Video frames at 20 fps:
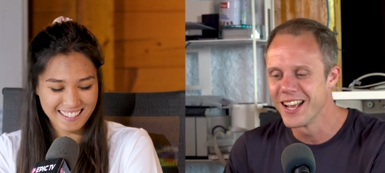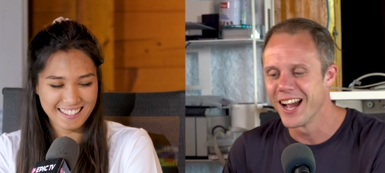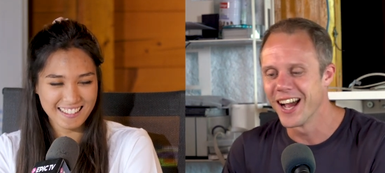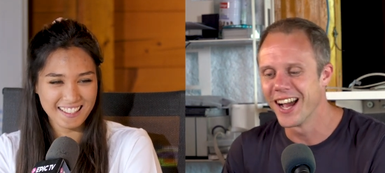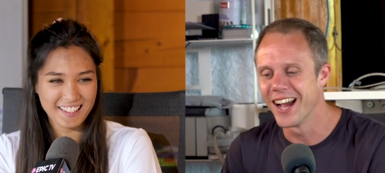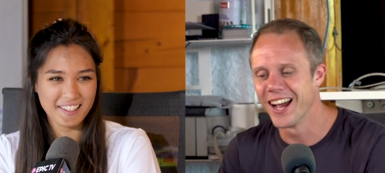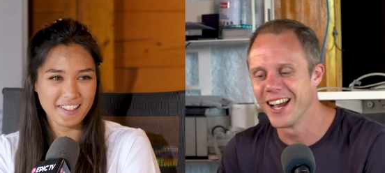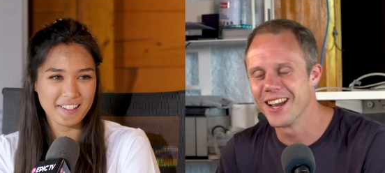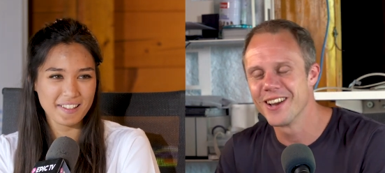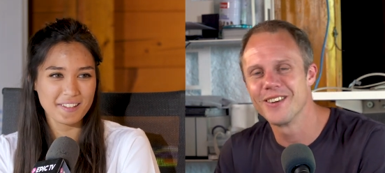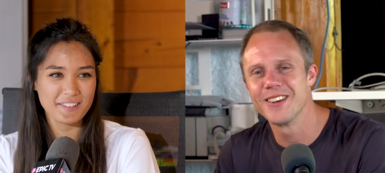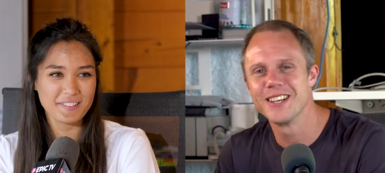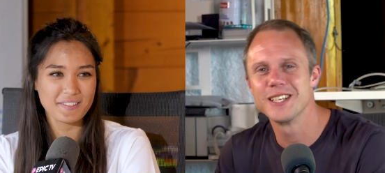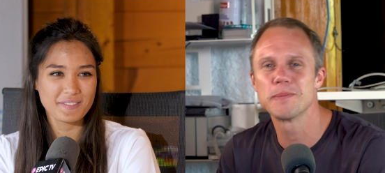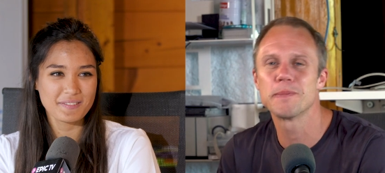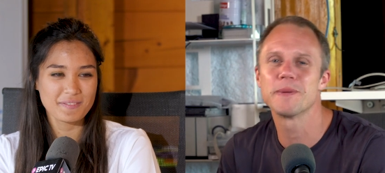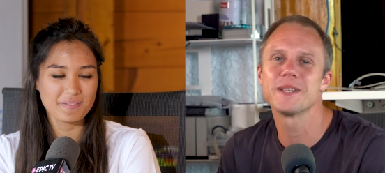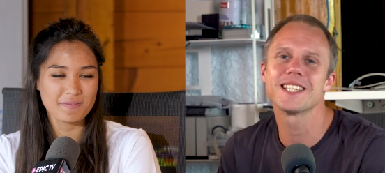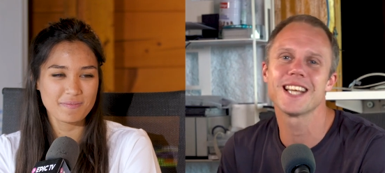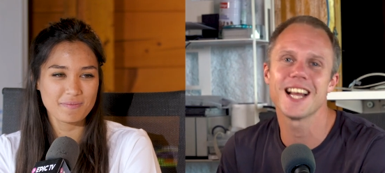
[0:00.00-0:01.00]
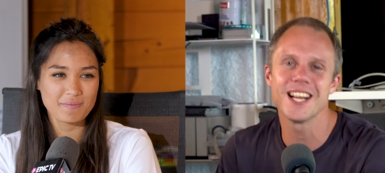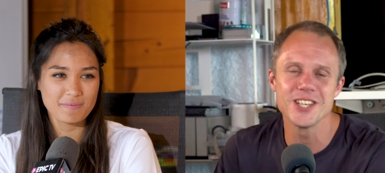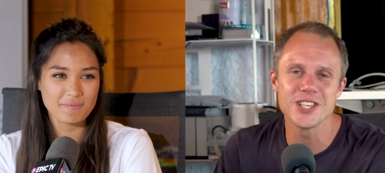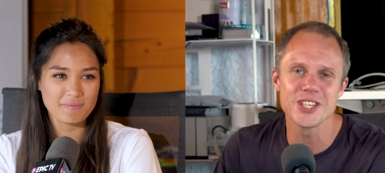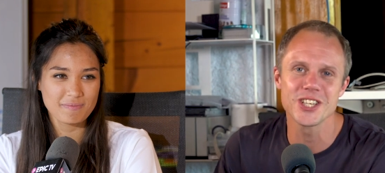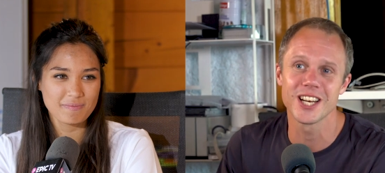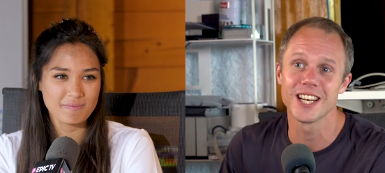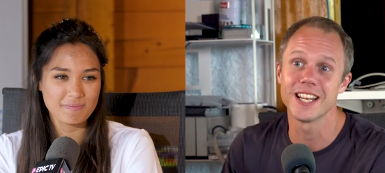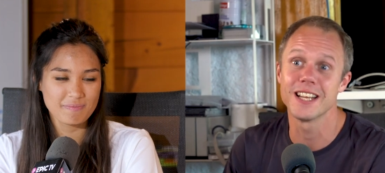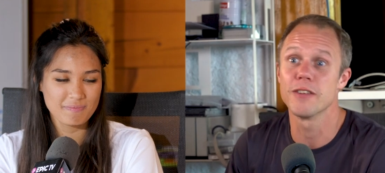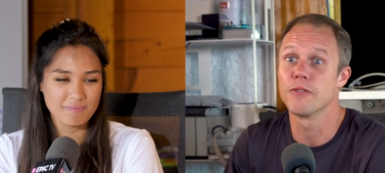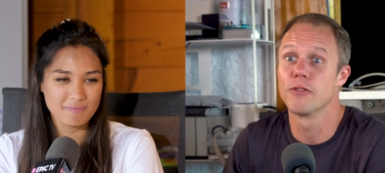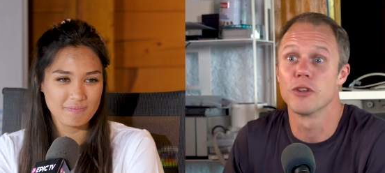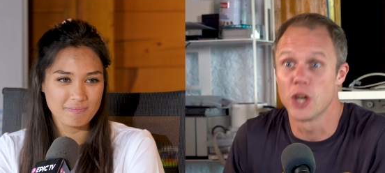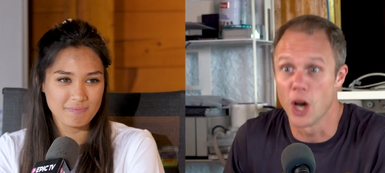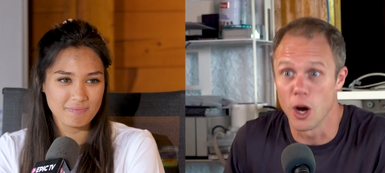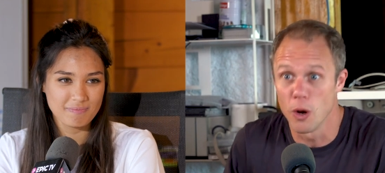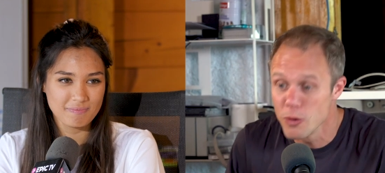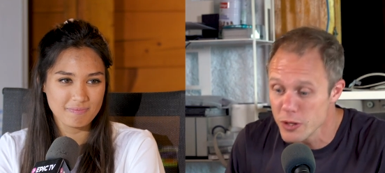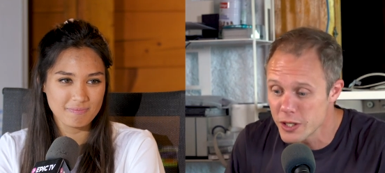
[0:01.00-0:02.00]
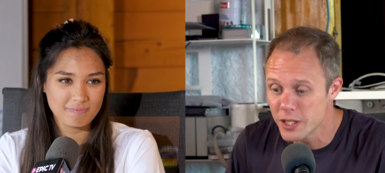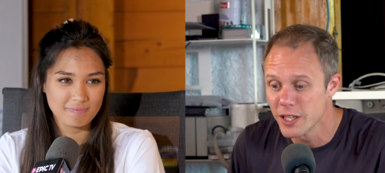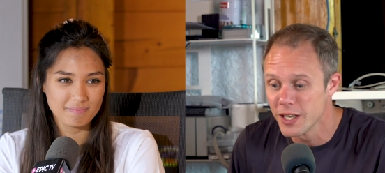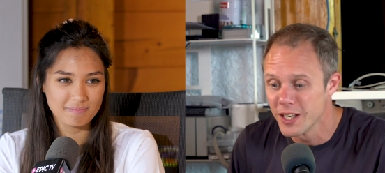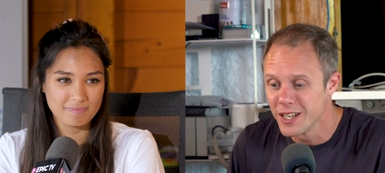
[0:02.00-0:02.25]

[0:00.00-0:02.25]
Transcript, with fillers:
Speaker 1: uh, who is potentially the goat.